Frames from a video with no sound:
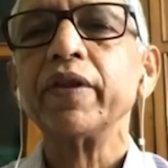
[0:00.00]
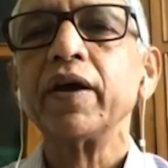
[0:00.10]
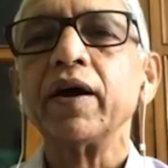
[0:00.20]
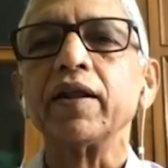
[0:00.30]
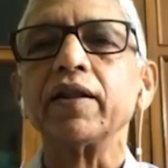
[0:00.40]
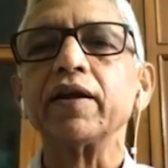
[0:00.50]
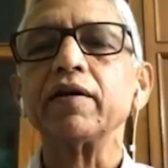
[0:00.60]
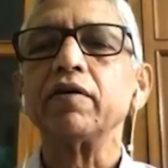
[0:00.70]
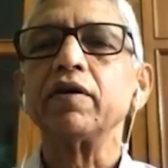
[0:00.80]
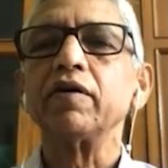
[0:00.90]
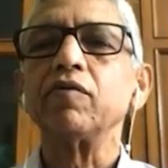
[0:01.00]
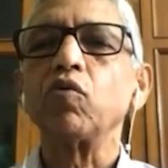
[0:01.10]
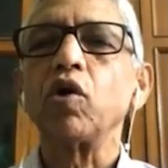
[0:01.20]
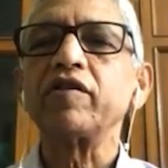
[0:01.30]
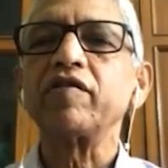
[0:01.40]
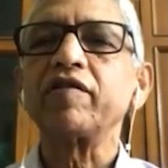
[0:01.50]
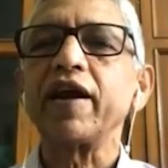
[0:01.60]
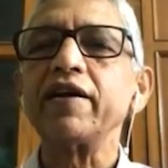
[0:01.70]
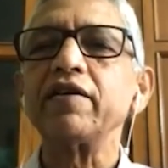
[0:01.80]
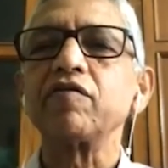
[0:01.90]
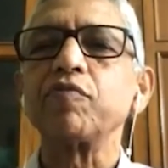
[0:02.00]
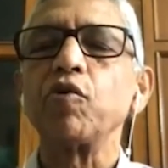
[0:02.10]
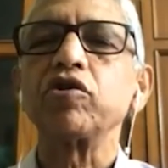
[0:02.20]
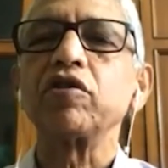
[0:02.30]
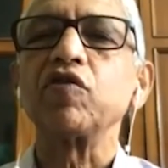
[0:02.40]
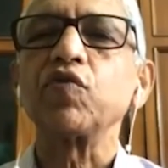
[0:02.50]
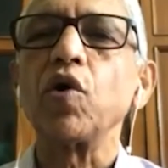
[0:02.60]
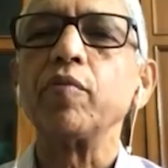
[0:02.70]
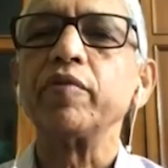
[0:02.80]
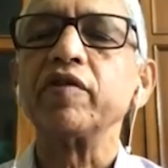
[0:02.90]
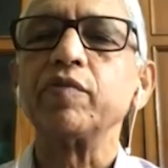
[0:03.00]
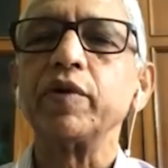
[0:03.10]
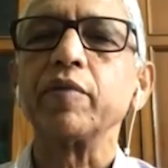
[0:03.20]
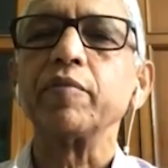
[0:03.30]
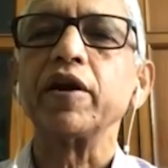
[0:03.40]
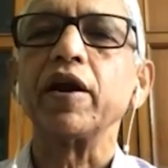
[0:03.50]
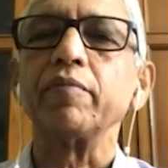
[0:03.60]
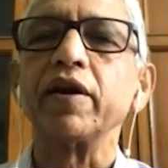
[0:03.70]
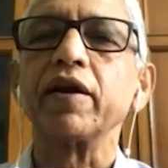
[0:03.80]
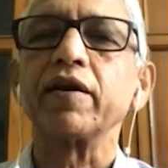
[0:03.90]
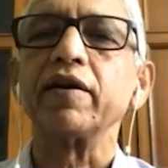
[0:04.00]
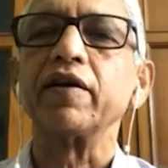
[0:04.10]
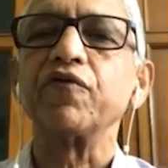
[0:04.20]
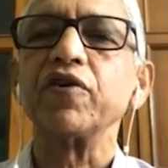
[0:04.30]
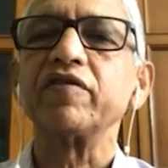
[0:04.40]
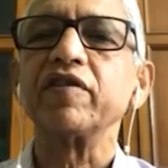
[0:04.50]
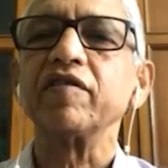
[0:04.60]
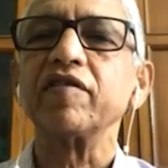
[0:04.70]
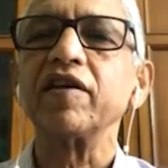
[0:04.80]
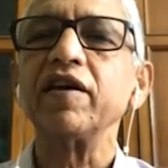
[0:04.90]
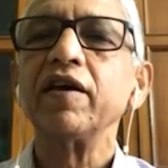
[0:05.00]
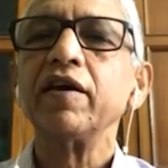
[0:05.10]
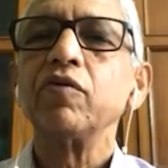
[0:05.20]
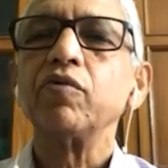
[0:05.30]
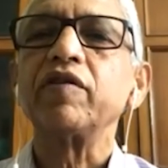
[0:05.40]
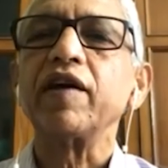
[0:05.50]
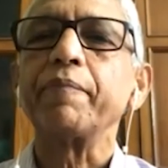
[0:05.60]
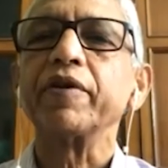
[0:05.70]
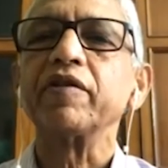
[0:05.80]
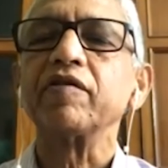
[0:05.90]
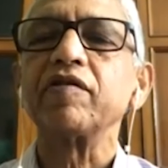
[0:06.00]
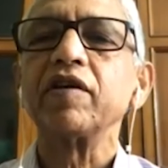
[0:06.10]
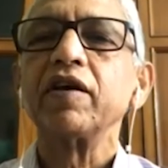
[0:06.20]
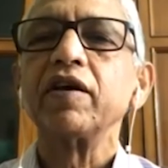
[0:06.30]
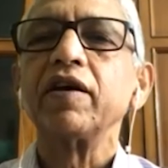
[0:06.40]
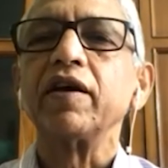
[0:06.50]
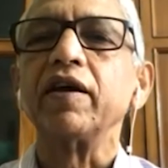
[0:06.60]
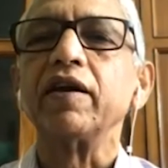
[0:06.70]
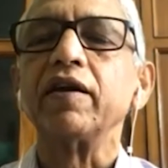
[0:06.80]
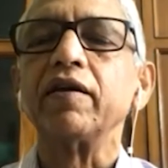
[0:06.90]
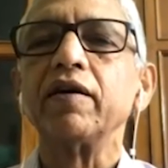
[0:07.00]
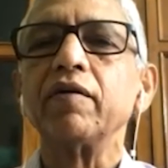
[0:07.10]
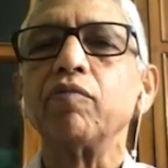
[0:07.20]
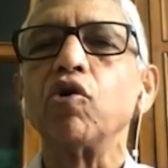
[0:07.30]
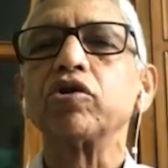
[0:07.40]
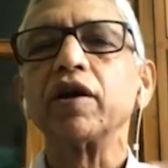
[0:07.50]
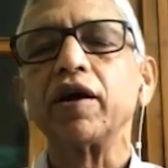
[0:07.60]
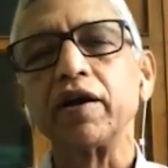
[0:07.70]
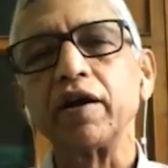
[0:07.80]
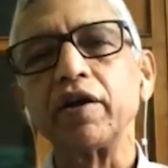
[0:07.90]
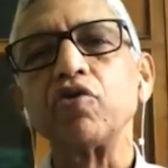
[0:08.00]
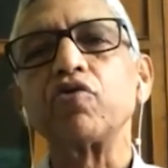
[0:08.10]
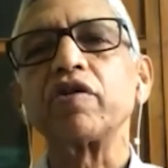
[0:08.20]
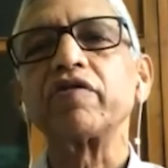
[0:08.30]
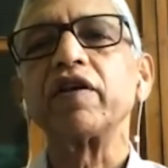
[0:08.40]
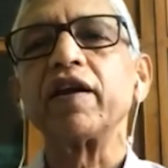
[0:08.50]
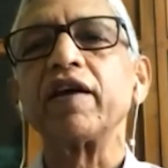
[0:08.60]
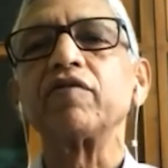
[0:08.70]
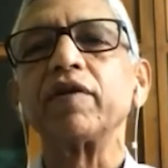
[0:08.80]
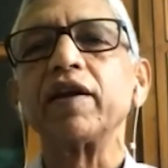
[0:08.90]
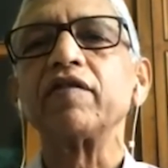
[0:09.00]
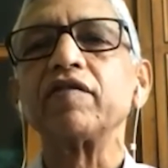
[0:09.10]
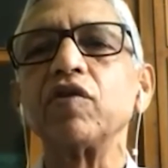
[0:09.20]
And then what straddles both this form is vitamin and mineral deficiency, which happens in both undernutrition as well as in